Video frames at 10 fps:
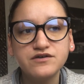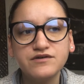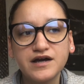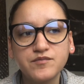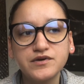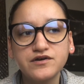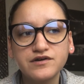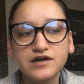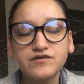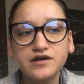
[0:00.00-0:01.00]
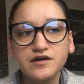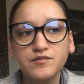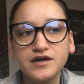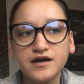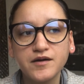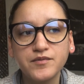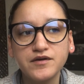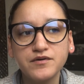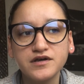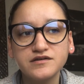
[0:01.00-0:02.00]
you happy, you're never going to be happy,
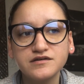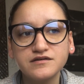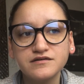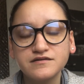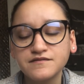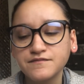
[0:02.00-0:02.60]
Pisces.